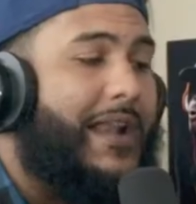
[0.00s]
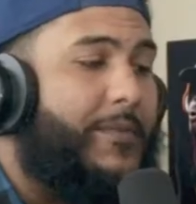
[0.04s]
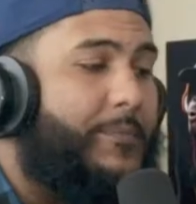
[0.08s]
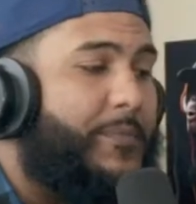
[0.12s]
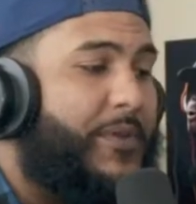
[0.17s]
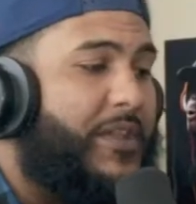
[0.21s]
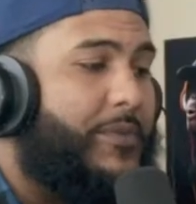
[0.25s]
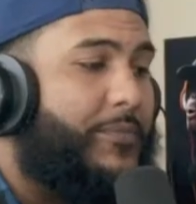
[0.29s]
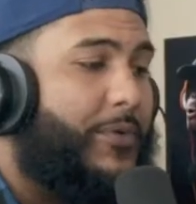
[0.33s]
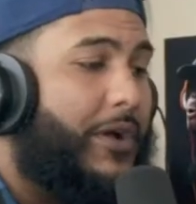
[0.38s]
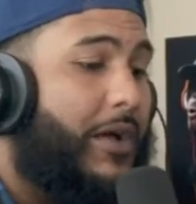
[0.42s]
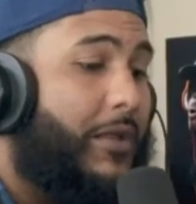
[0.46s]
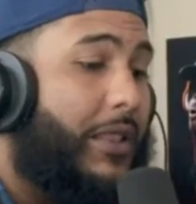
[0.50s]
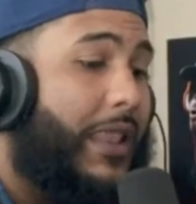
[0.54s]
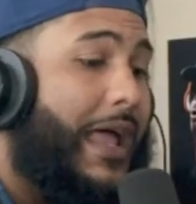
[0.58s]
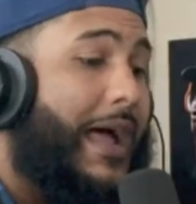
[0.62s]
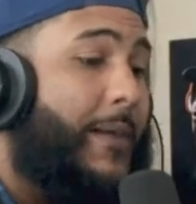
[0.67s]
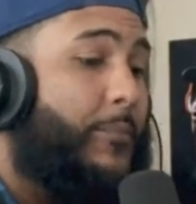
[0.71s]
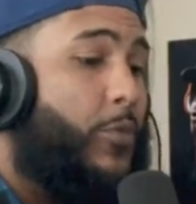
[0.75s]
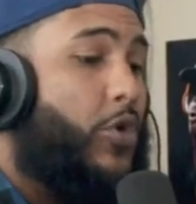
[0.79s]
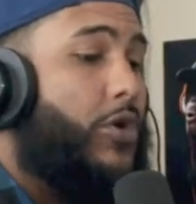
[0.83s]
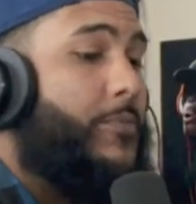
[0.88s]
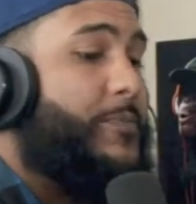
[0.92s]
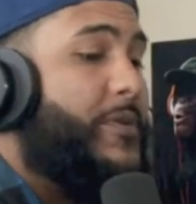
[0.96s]
a lot of people a
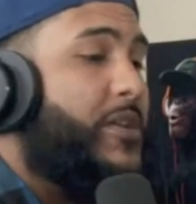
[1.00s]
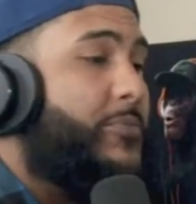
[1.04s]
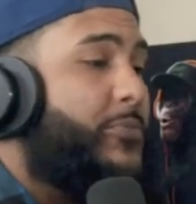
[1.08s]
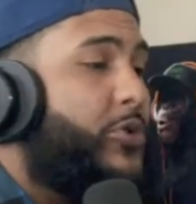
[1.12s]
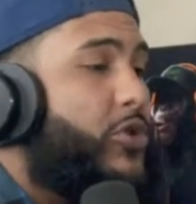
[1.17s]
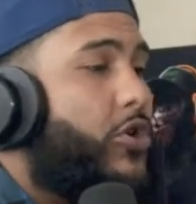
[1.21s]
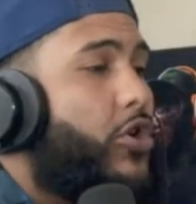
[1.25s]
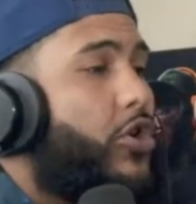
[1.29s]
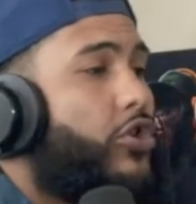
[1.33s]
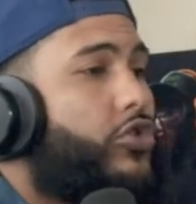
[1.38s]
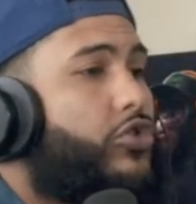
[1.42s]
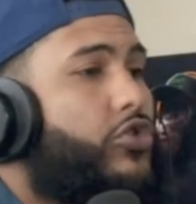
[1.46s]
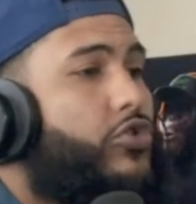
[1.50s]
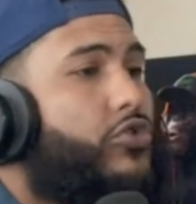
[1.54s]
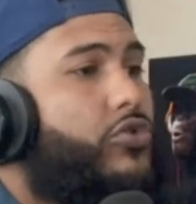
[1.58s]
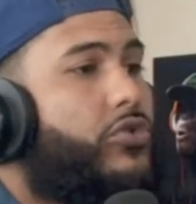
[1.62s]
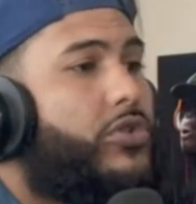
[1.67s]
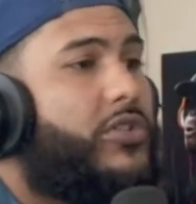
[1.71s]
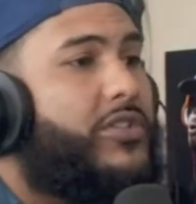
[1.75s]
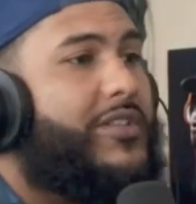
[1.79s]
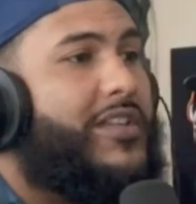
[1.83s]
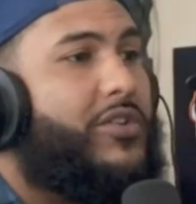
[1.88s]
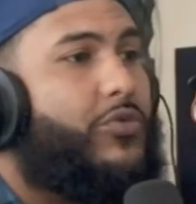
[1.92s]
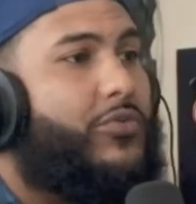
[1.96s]
lot more people go
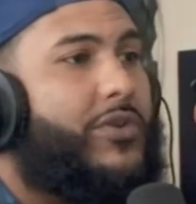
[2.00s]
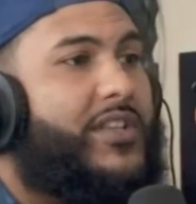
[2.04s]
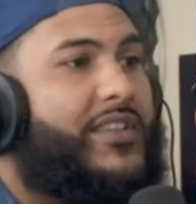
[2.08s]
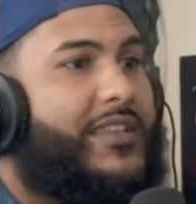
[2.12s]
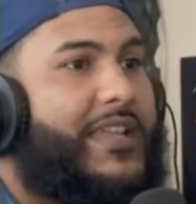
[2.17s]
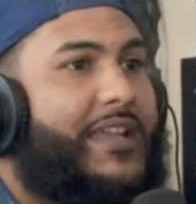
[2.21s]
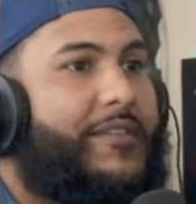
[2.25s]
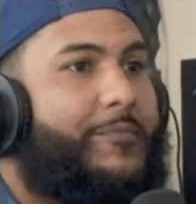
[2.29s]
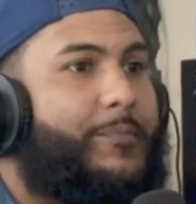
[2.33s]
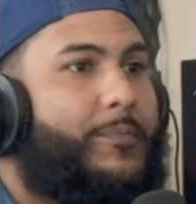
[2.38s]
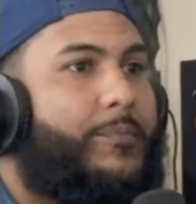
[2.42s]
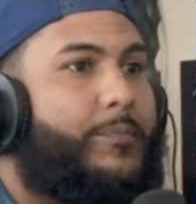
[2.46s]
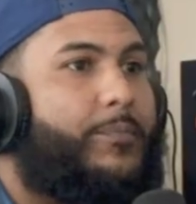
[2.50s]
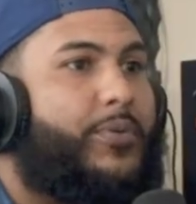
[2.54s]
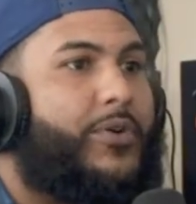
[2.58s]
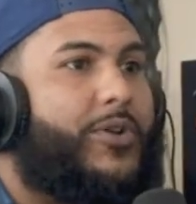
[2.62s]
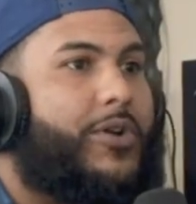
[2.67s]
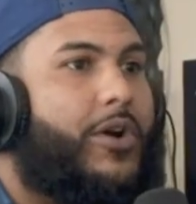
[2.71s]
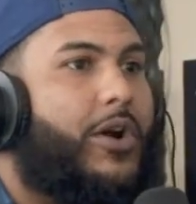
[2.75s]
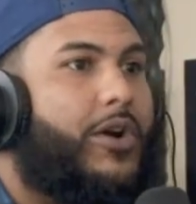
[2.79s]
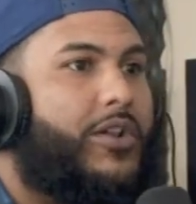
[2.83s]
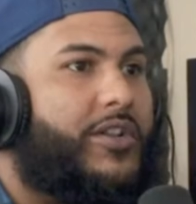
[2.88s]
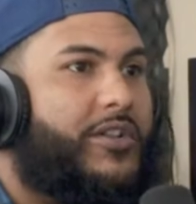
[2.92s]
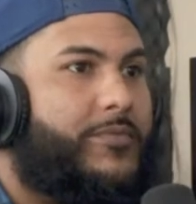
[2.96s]
through it than what they
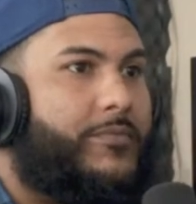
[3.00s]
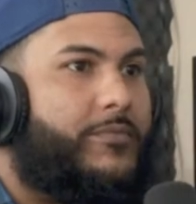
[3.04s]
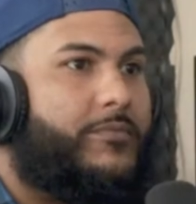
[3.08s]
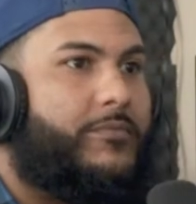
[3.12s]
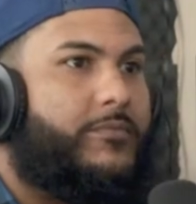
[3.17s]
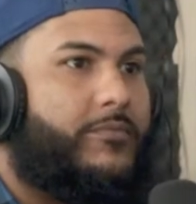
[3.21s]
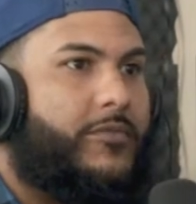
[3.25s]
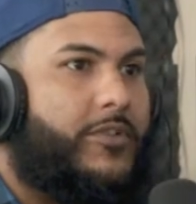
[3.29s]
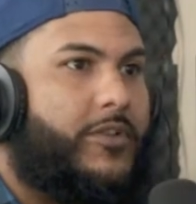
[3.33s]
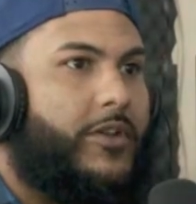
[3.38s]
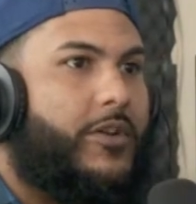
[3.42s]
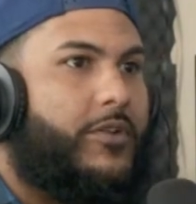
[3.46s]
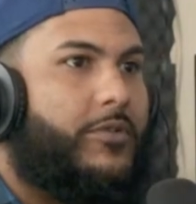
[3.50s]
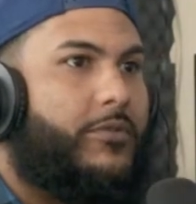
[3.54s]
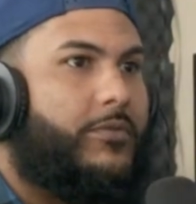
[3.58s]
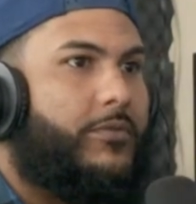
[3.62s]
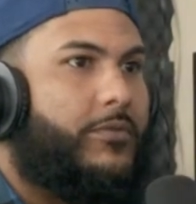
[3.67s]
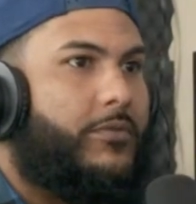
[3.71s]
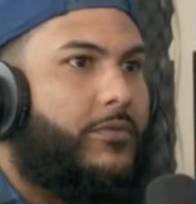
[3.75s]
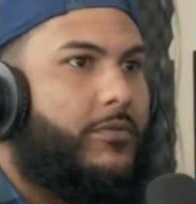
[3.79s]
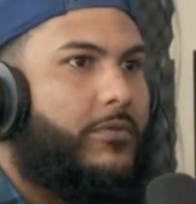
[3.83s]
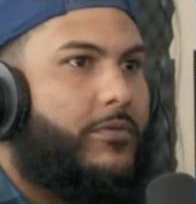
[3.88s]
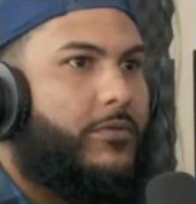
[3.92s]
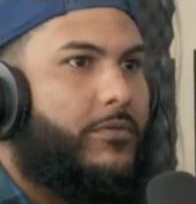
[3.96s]
put on the you know
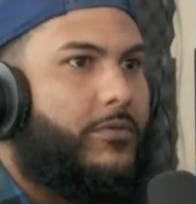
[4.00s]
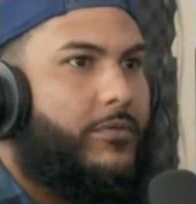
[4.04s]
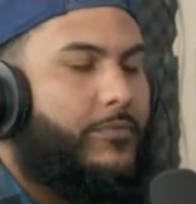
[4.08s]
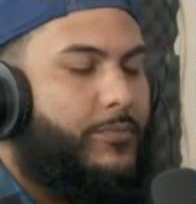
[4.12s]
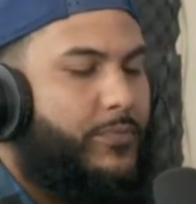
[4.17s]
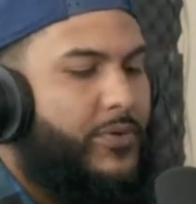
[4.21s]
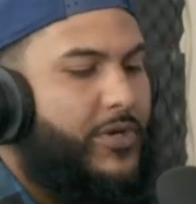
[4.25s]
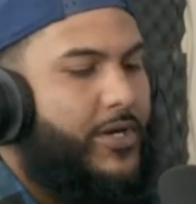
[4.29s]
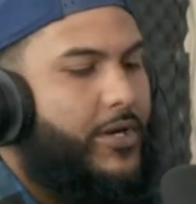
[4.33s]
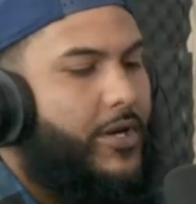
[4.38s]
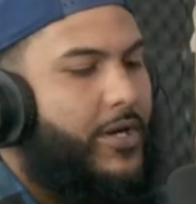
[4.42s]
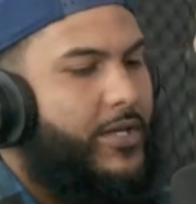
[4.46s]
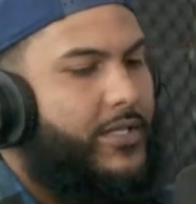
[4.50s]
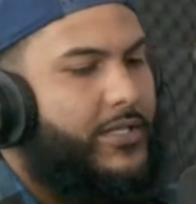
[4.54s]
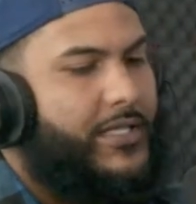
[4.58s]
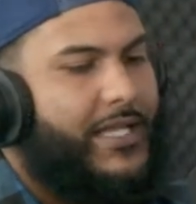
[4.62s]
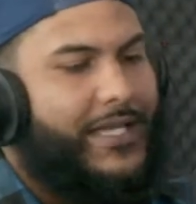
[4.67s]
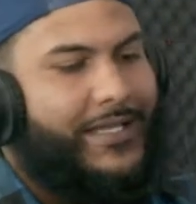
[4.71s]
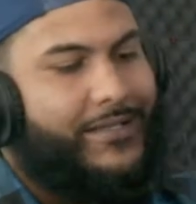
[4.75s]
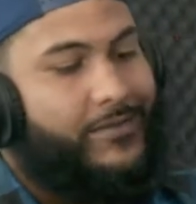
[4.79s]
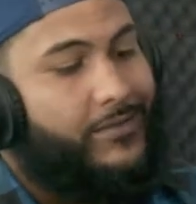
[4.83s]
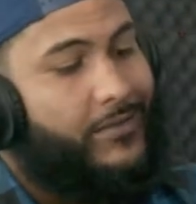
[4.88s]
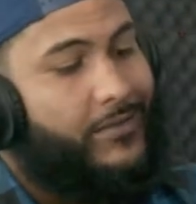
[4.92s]
put on